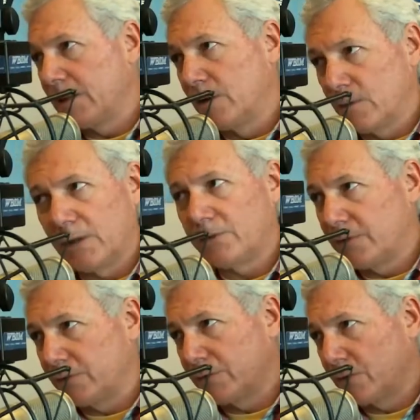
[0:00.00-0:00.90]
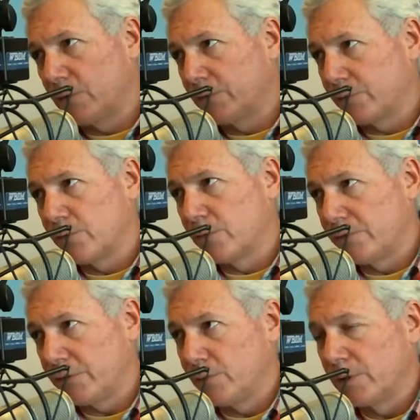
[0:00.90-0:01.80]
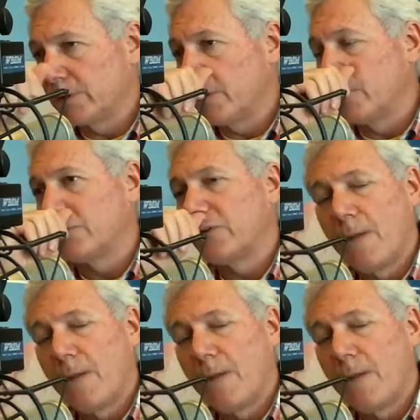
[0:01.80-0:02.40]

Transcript: let's just coast through right. and see where it goes.